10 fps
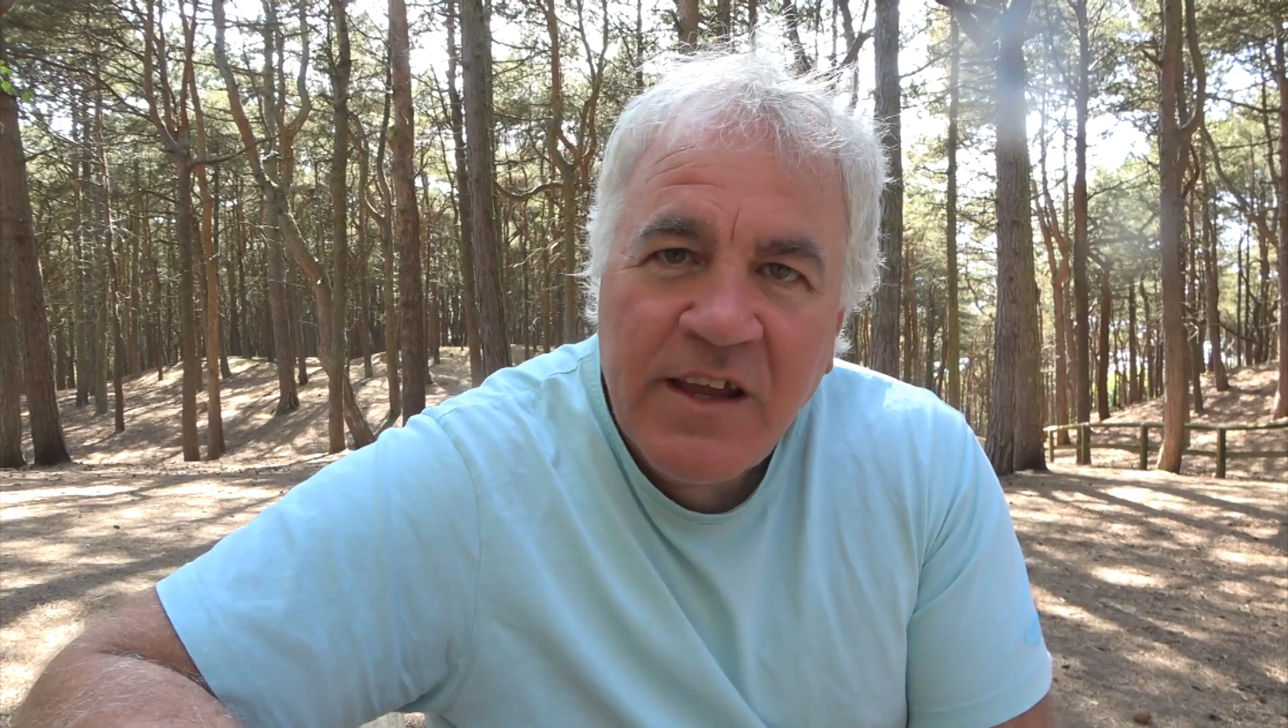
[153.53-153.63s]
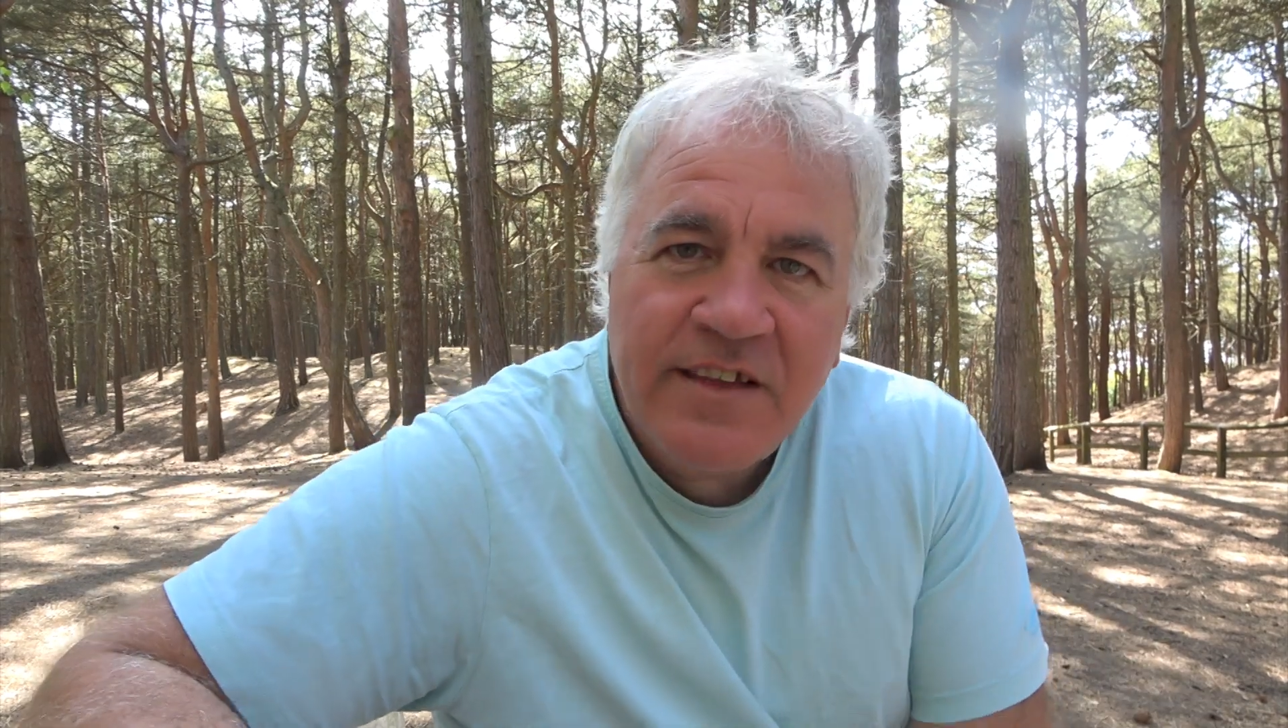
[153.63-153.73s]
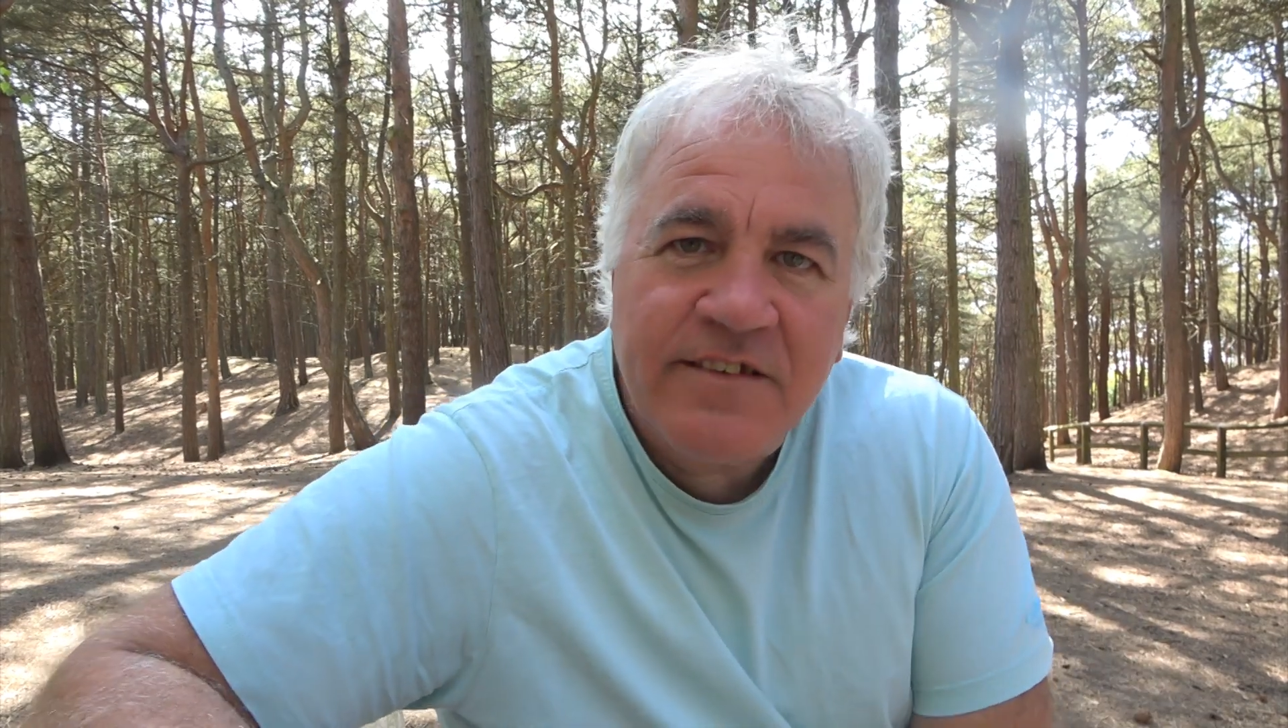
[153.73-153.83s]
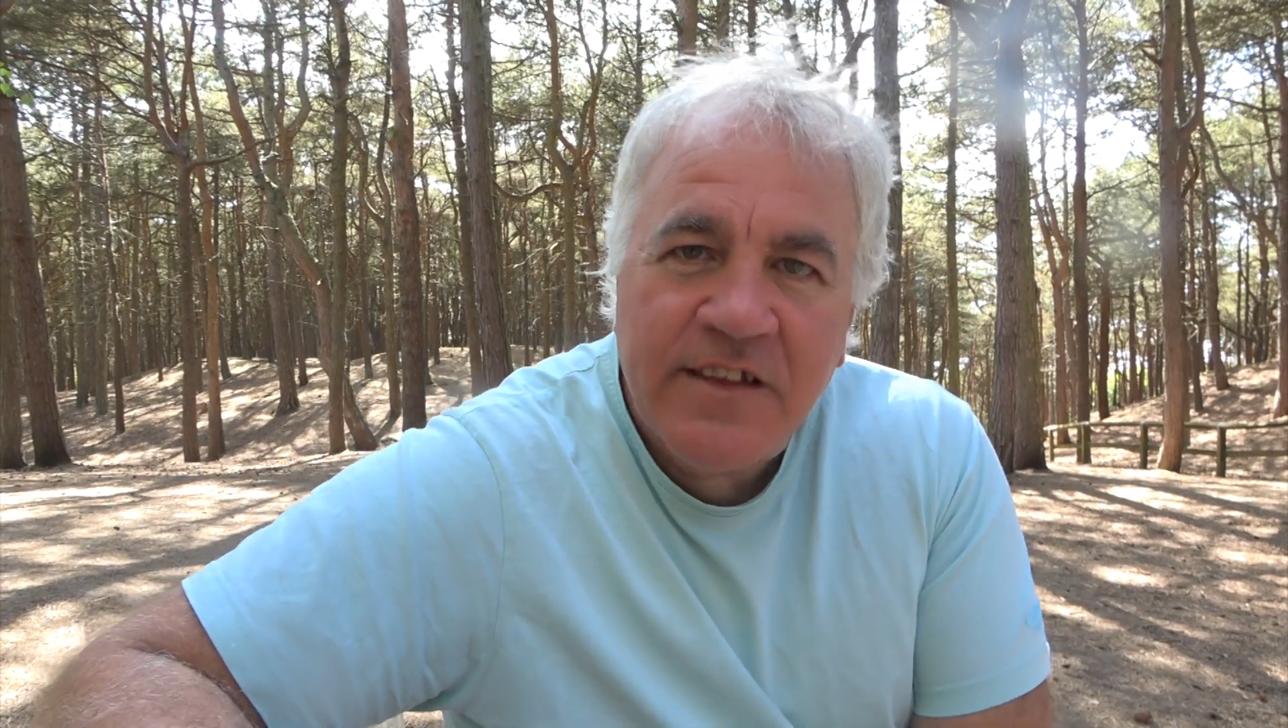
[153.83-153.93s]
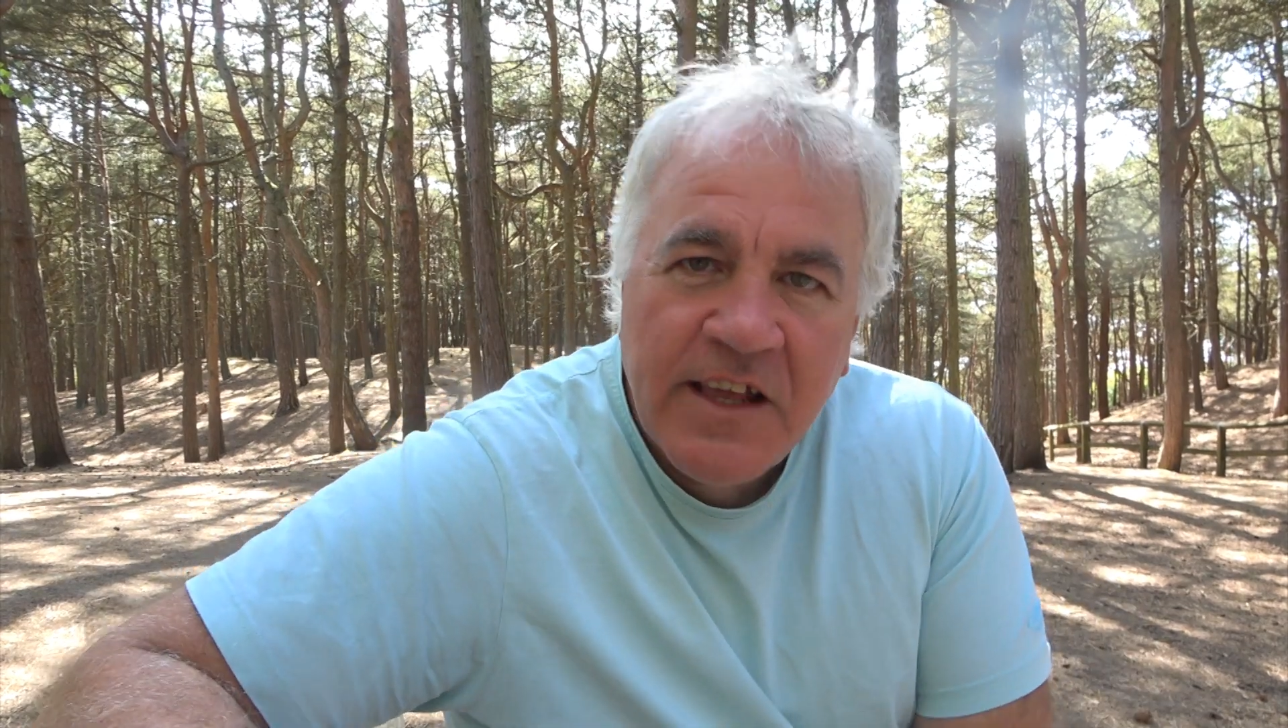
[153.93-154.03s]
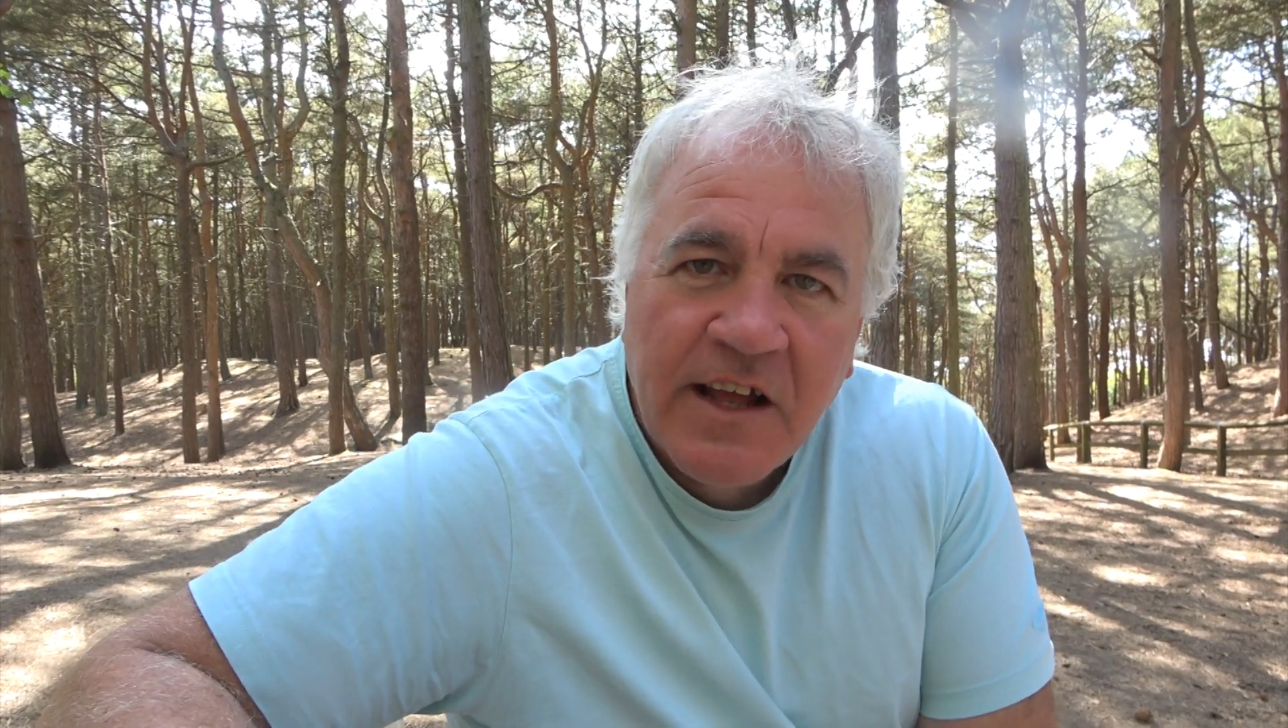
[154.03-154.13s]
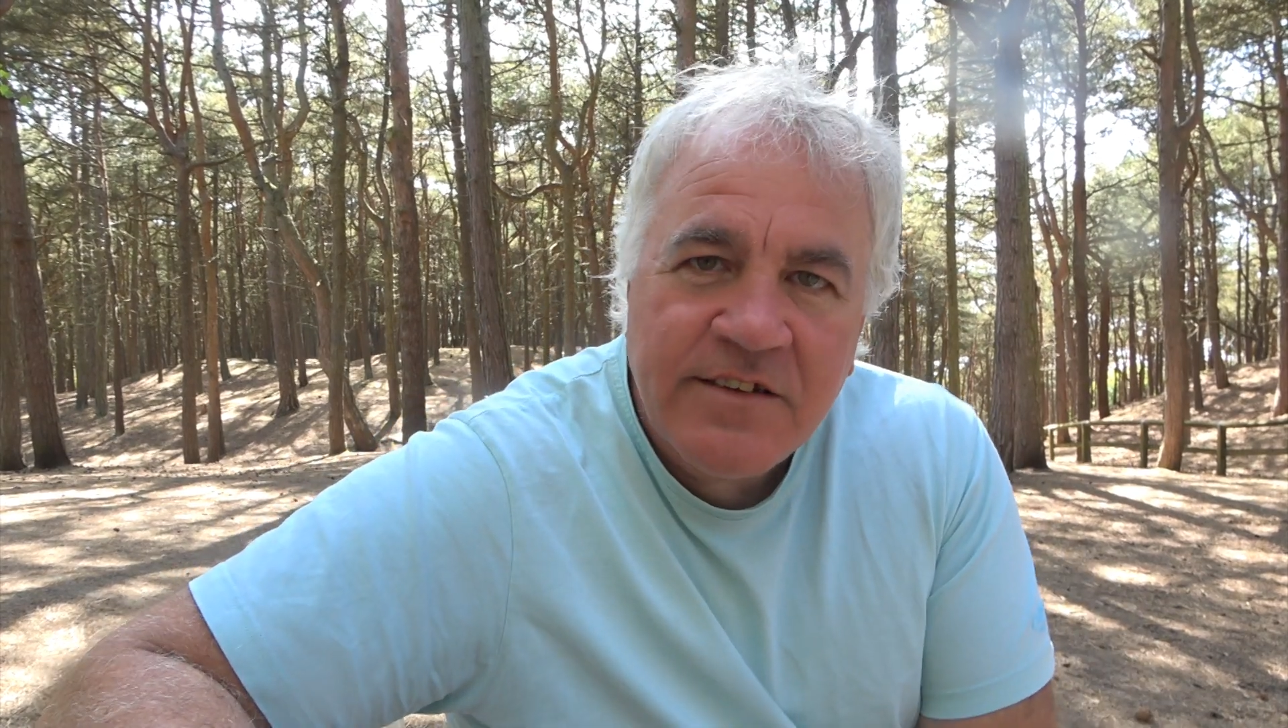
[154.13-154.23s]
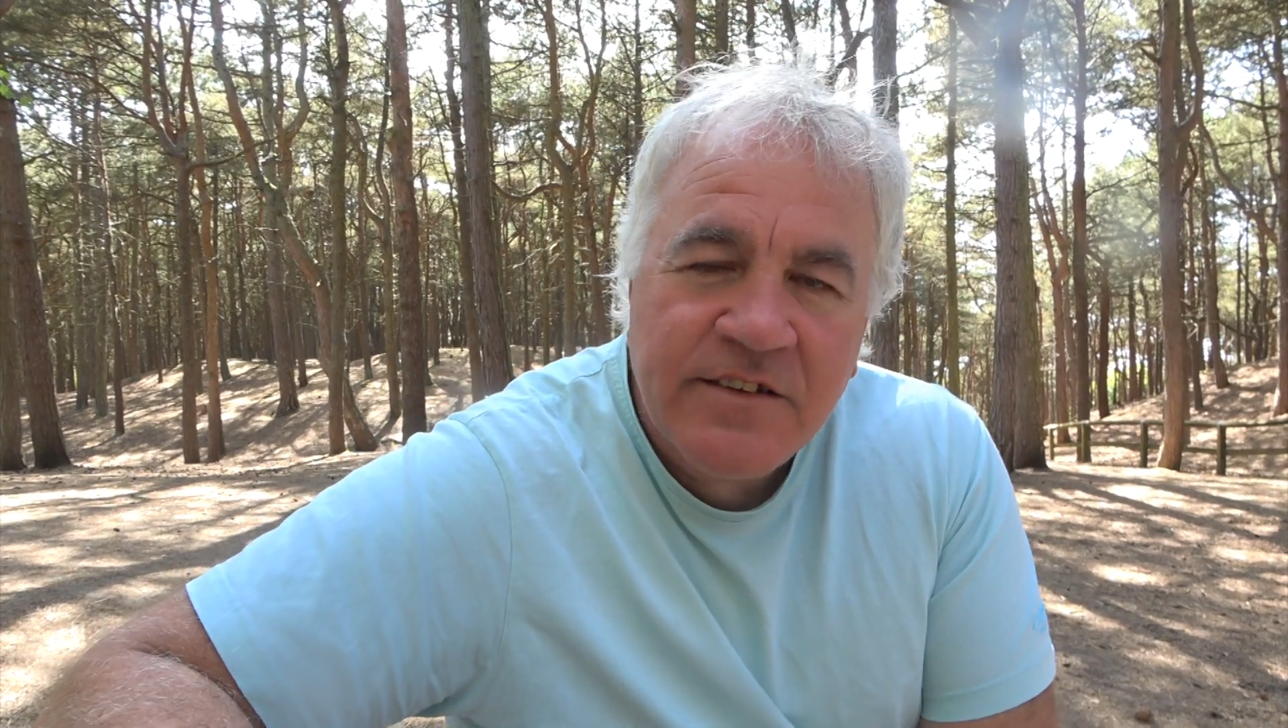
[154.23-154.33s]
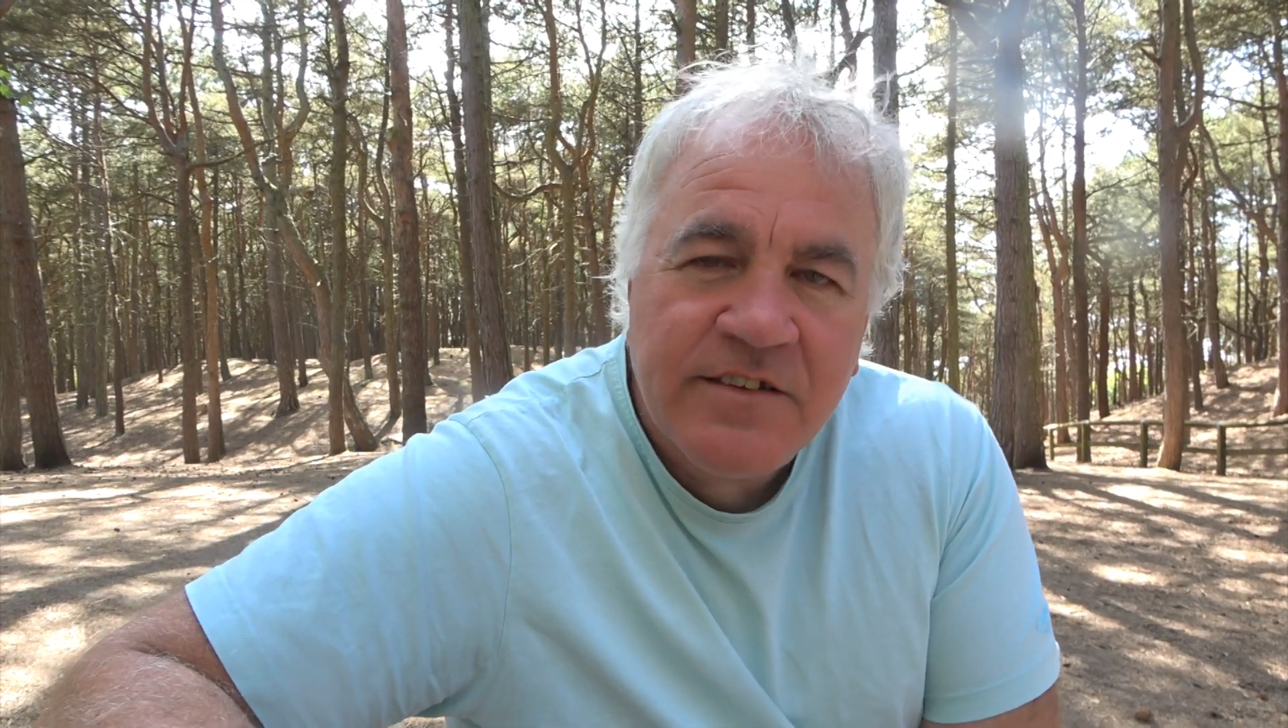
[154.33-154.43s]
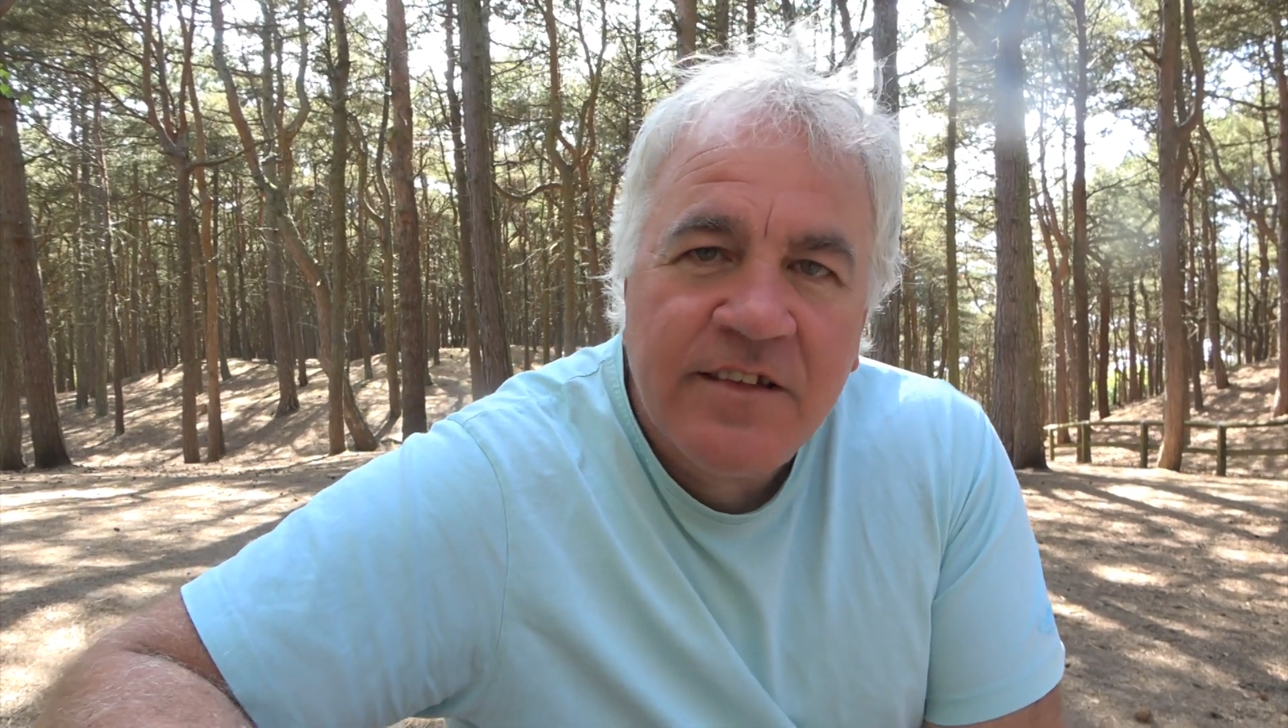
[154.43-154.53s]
into the United